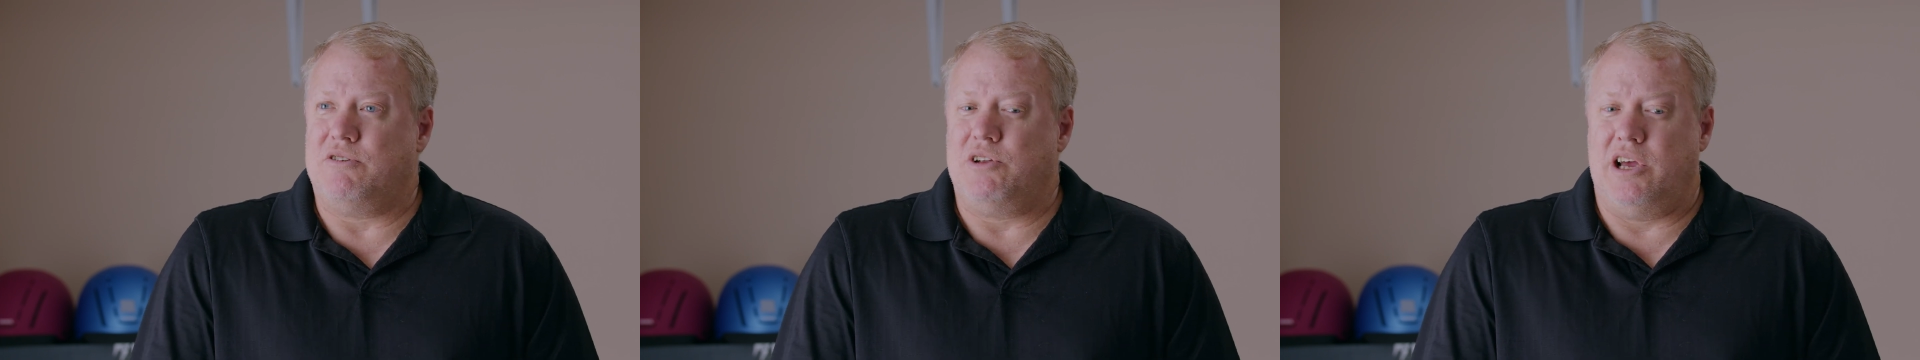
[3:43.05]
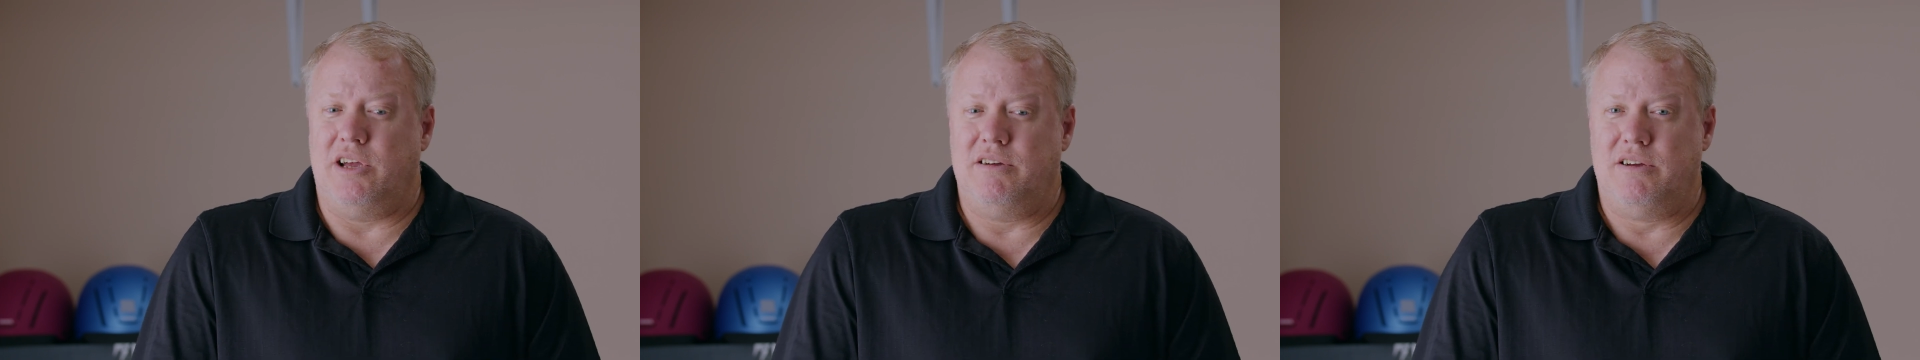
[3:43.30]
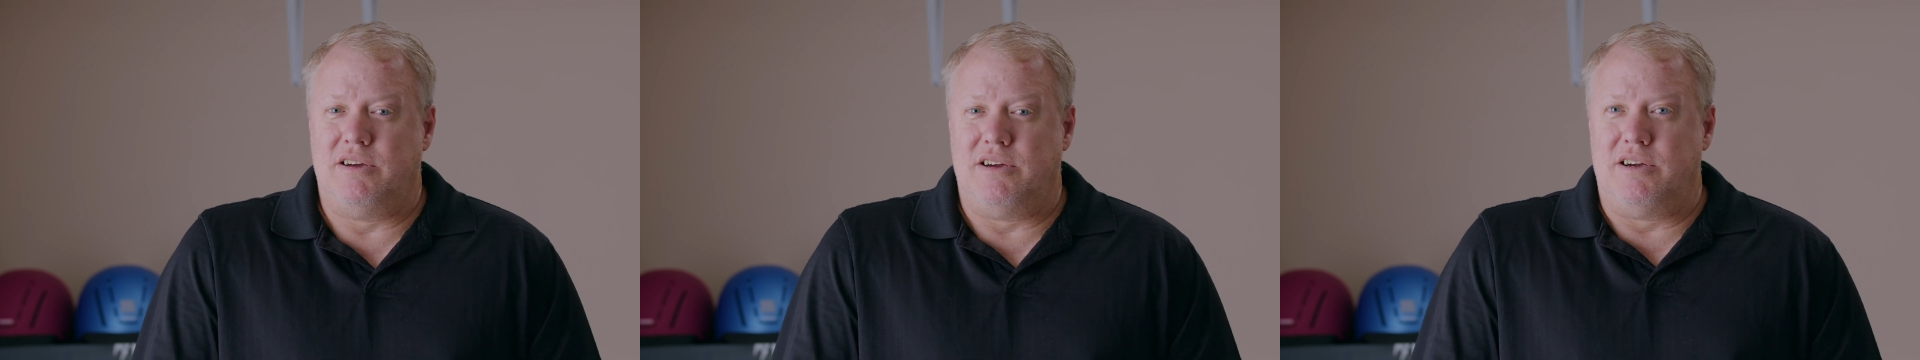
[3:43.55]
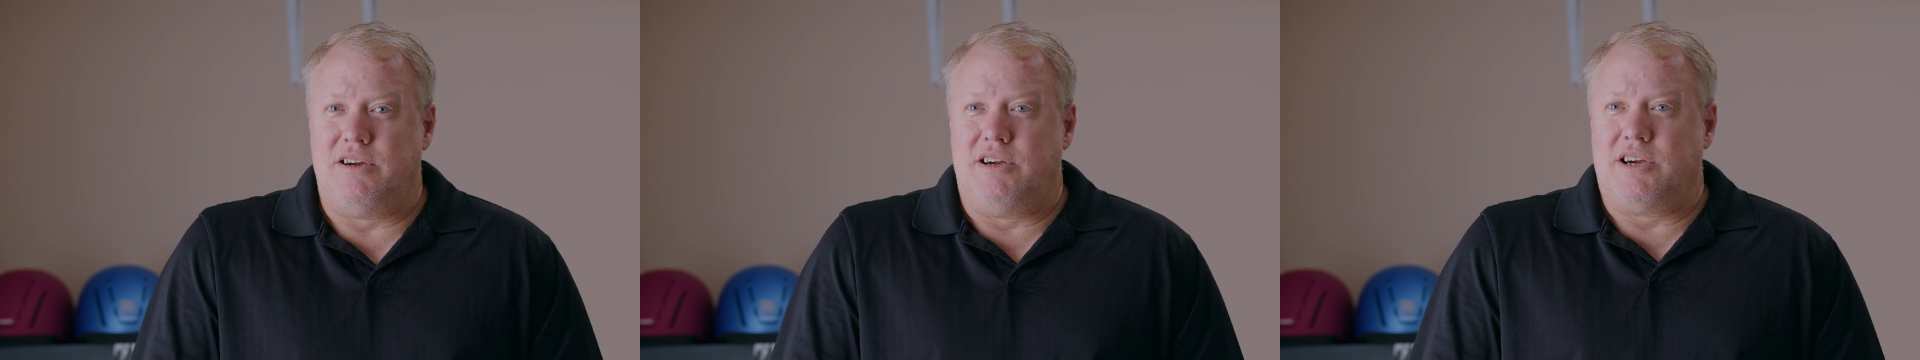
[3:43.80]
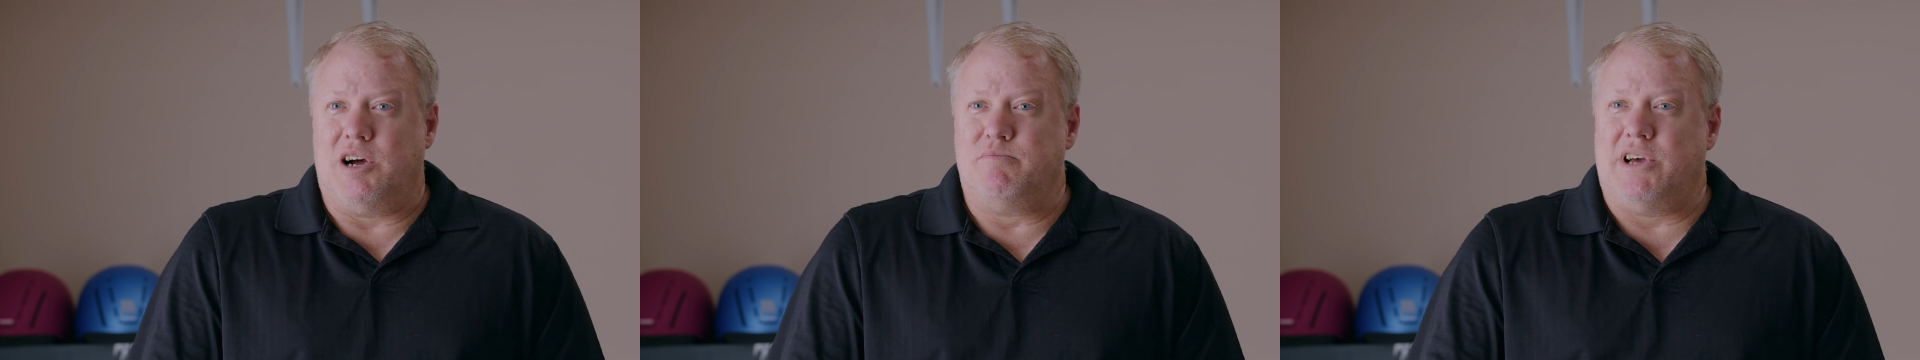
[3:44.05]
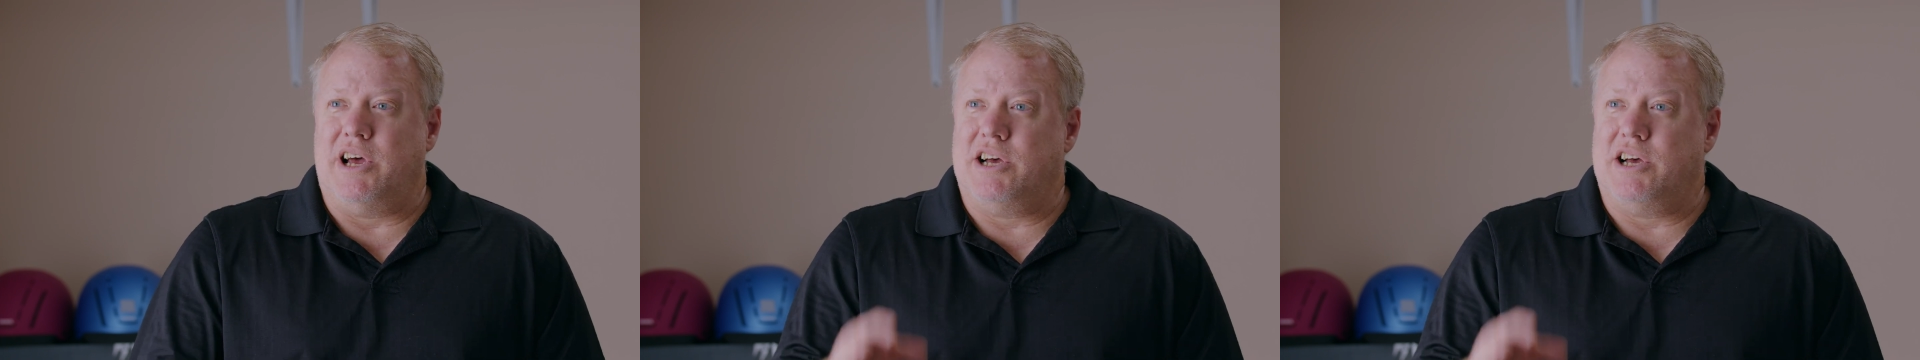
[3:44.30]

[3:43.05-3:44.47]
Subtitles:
come to